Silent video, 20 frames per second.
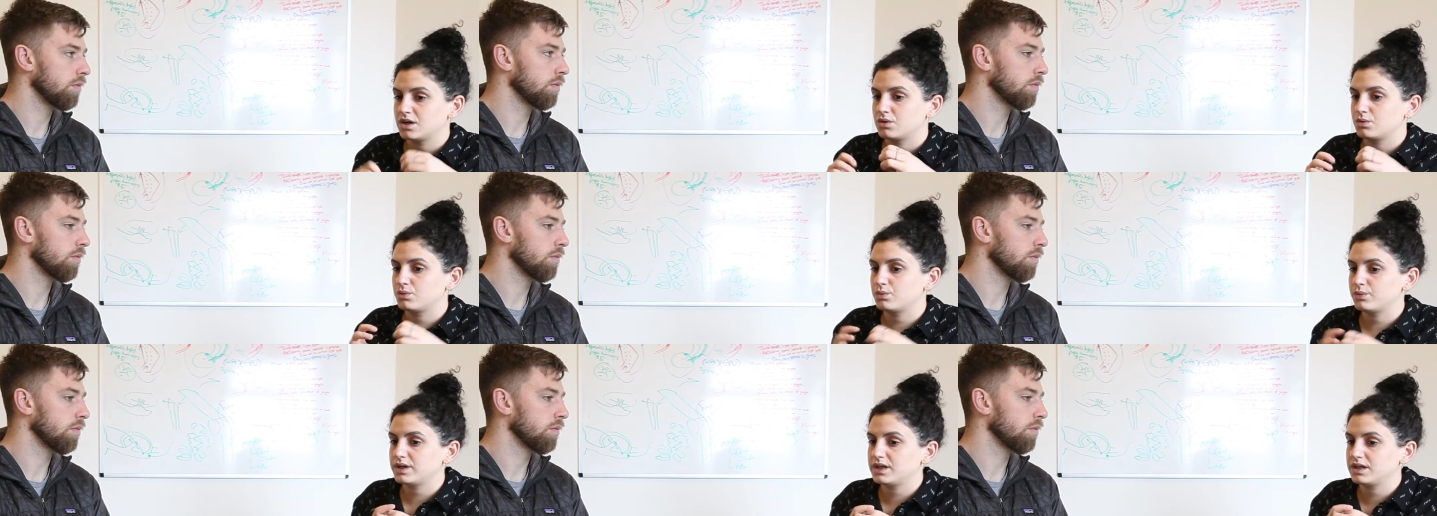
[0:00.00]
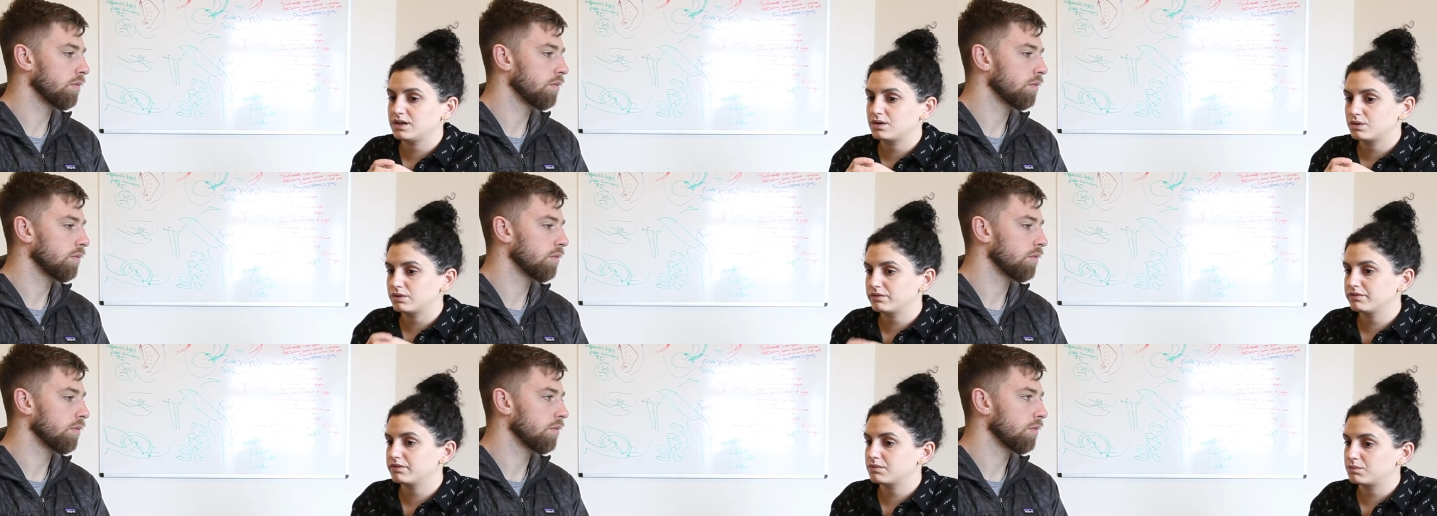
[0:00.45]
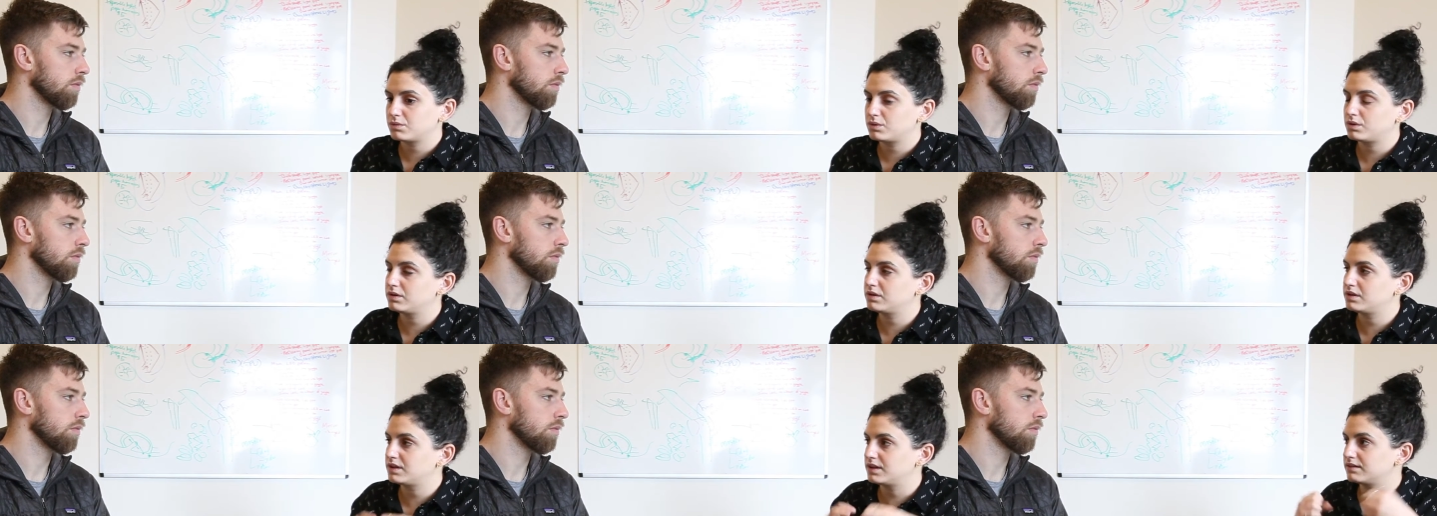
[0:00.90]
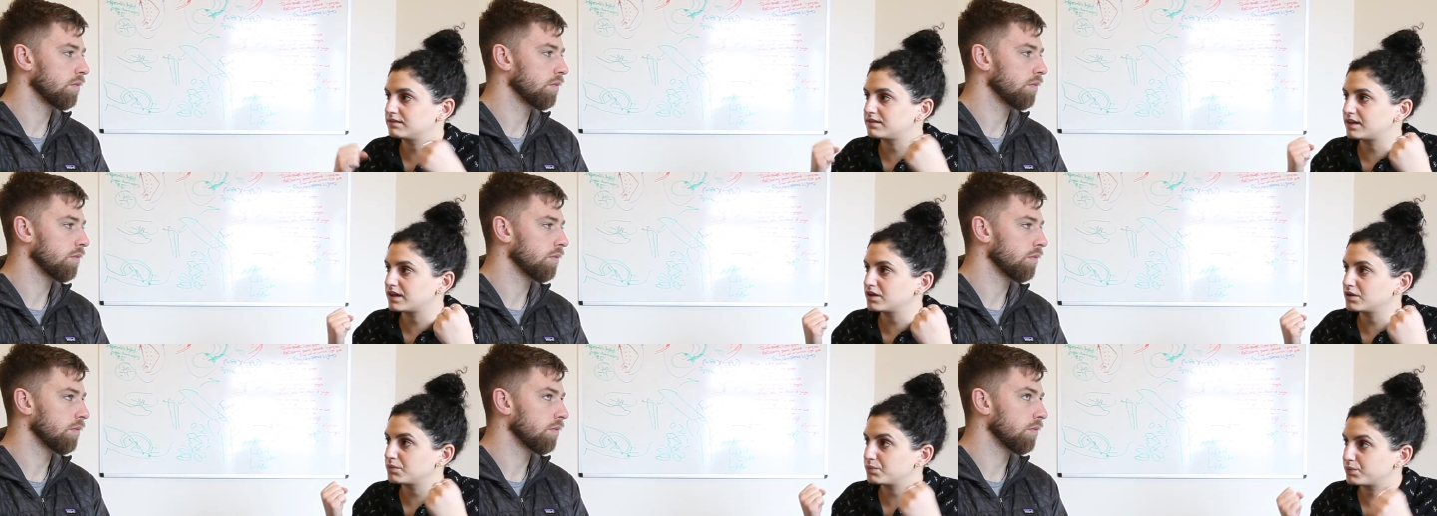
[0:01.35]
Speaker 1: we overmold the
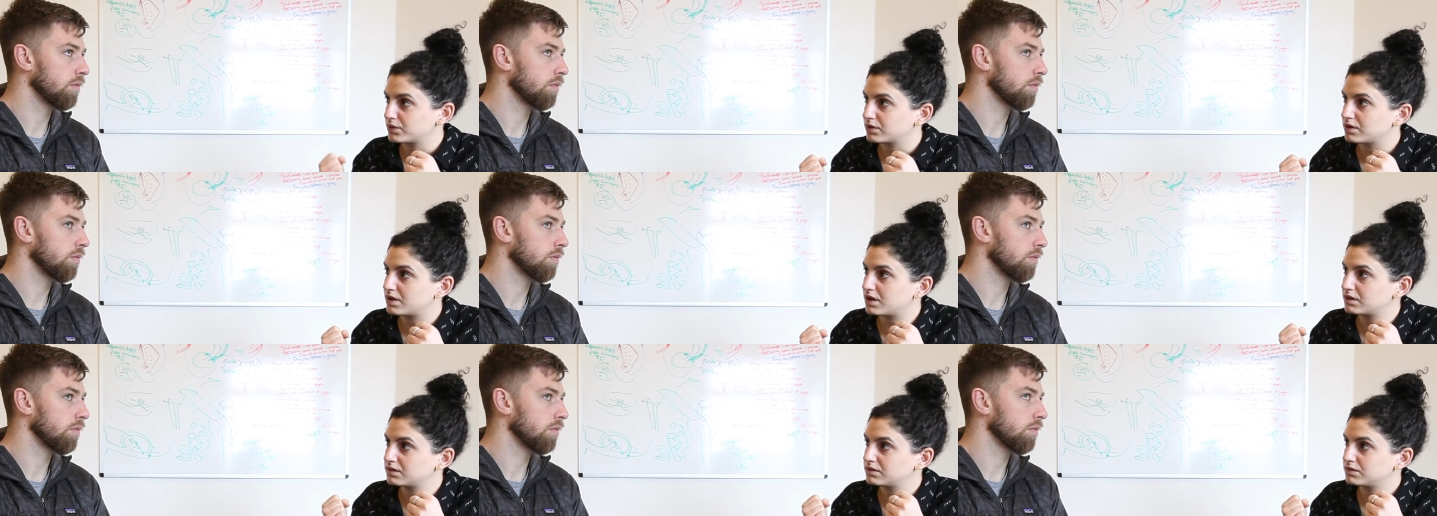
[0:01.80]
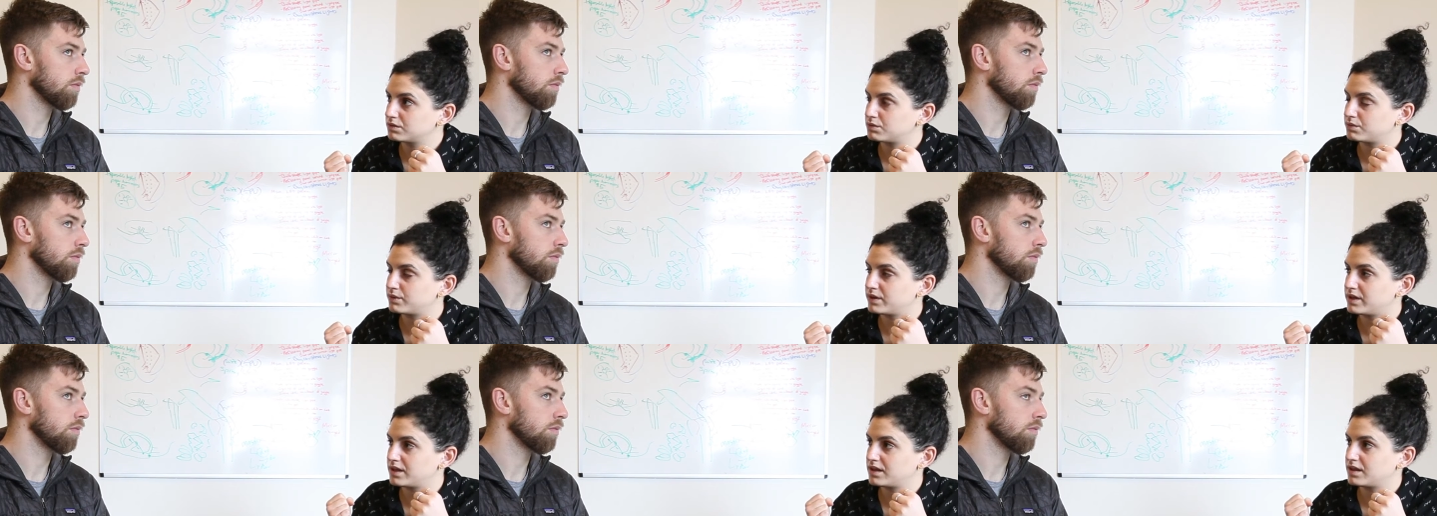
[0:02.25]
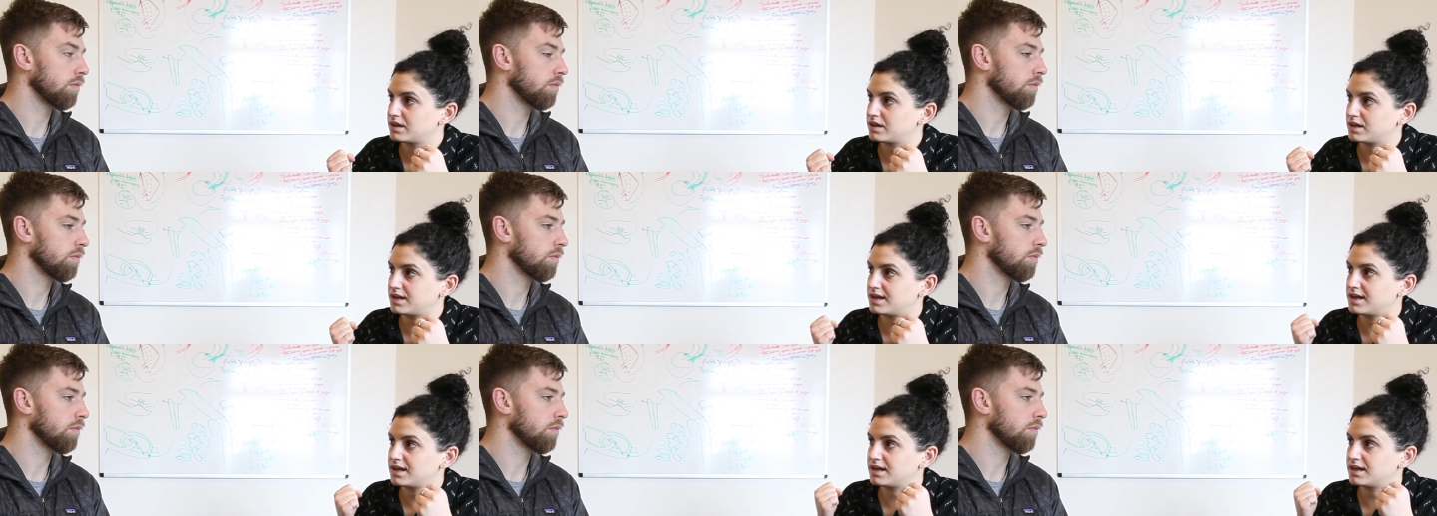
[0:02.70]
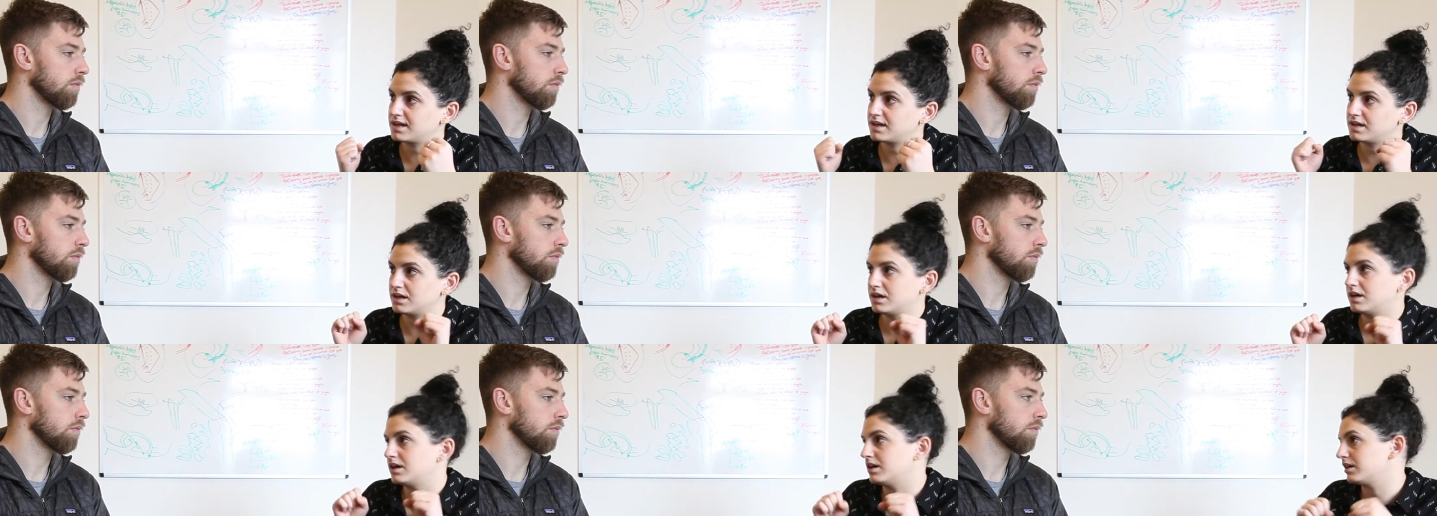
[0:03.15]
entire product with a
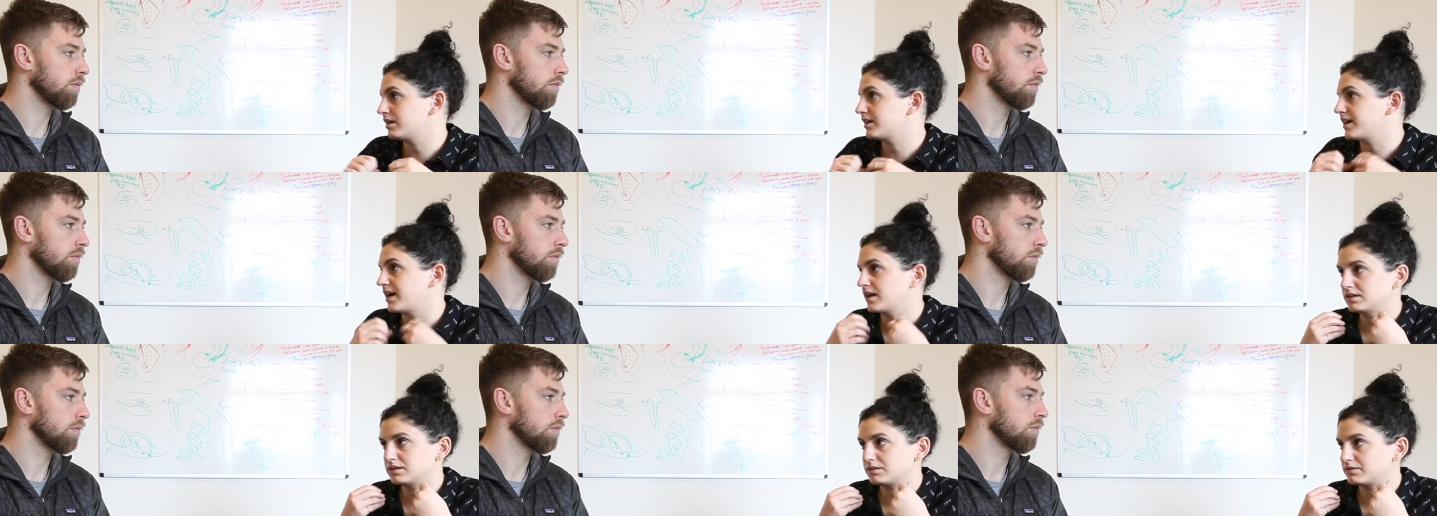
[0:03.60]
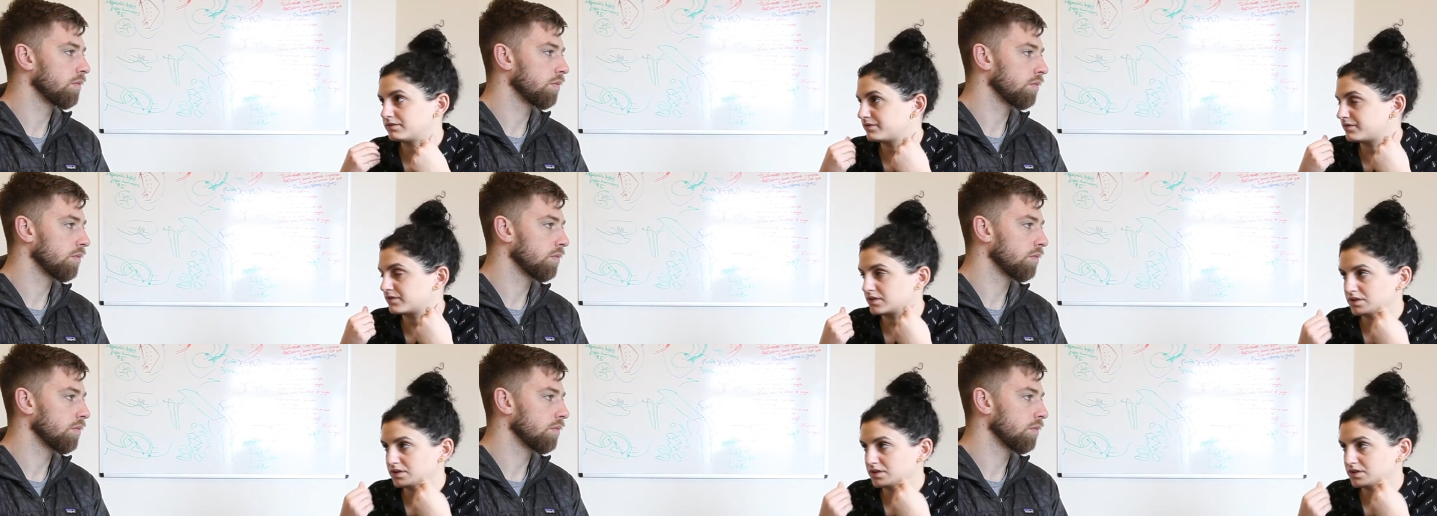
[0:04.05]
uh, kind of uh,